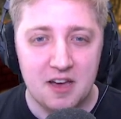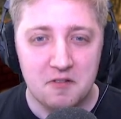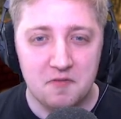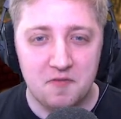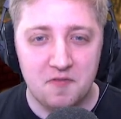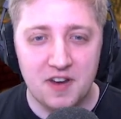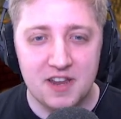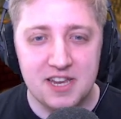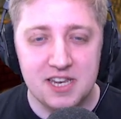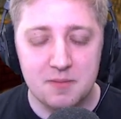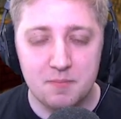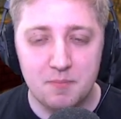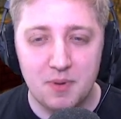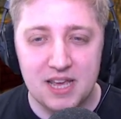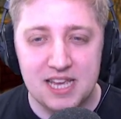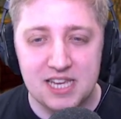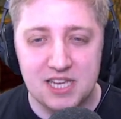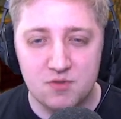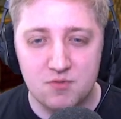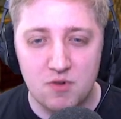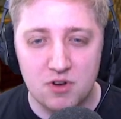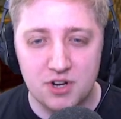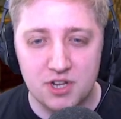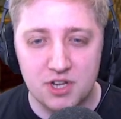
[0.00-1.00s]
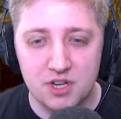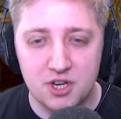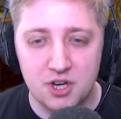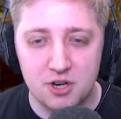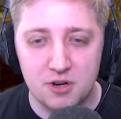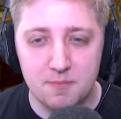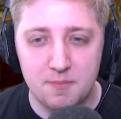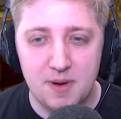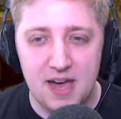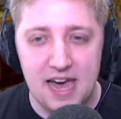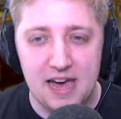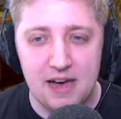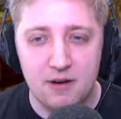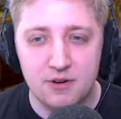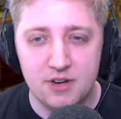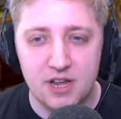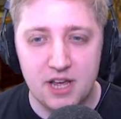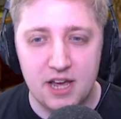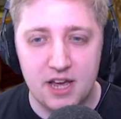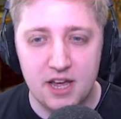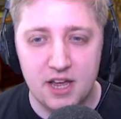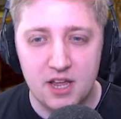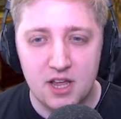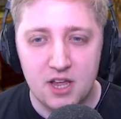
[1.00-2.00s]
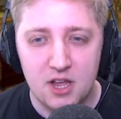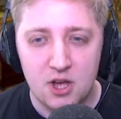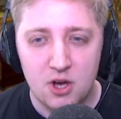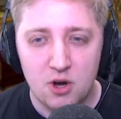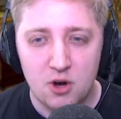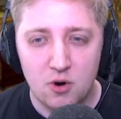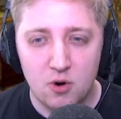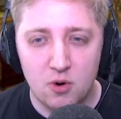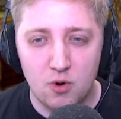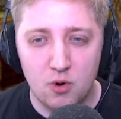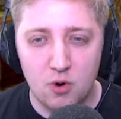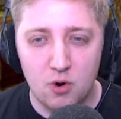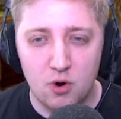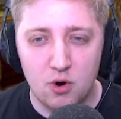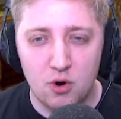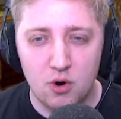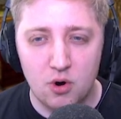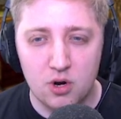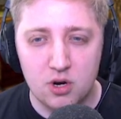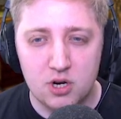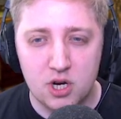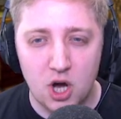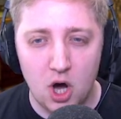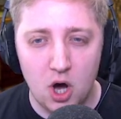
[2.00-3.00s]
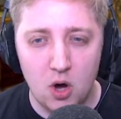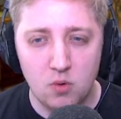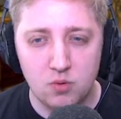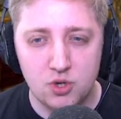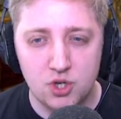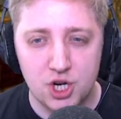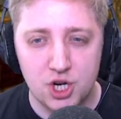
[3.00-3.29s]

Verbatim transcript: Flint, blaze rod, and gunpowder. Or coal